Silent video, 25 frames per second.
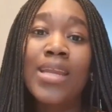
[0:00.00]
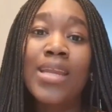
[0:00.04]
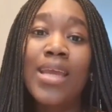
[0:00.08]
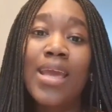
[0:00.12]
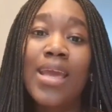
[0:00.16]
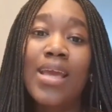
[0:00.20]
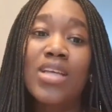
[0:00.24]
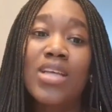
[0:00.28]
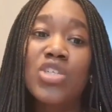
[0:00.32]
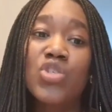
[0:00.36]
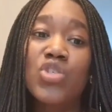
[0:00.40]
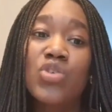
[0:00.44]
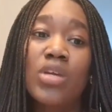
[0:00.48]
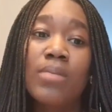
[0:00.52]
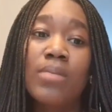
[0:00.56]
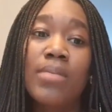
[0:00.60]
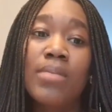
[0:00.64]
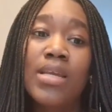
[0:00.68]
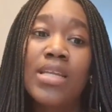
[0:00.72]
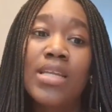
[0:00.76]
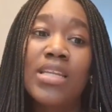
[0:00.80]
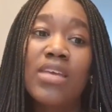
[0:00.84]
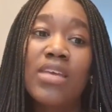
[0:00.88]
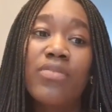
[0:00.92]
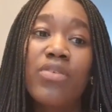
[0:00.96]
it
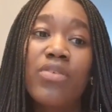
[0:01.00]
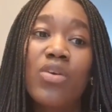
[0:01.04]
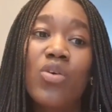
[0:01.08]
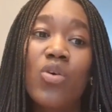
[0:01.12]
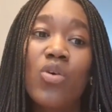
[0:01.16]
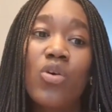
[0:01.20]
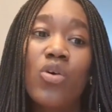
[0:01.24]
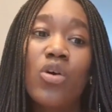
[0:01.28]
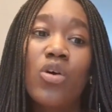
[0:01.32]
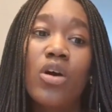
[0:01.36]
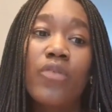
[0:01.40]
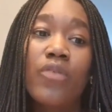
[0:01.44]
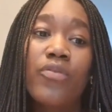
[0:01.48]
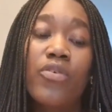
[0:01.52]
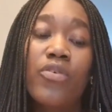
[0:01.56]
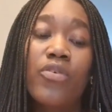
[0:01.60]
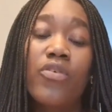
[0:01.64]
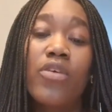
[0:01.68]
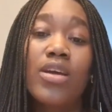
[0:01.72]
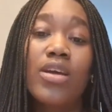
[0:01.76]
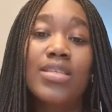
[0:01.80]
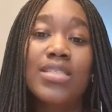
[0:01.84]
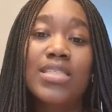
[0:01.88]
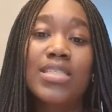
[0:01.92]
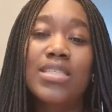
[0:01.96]
extremely difficult for
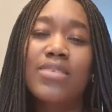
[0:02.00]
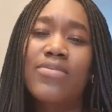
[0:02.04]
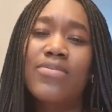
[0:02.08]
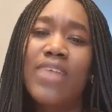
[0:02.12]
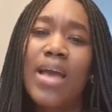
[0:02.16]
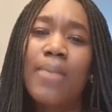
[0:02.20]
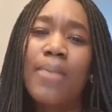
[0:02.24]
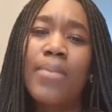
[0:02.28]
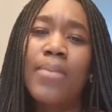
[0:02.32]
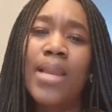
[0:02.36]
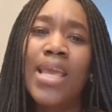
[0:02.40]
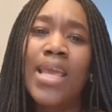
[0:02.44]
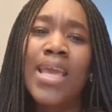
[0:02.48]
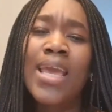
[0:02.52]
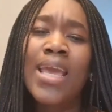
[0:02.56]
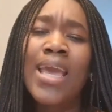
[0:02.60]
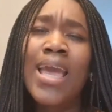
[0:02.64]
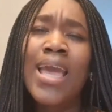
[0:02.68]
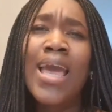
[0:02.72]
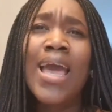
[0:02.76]
us as a family,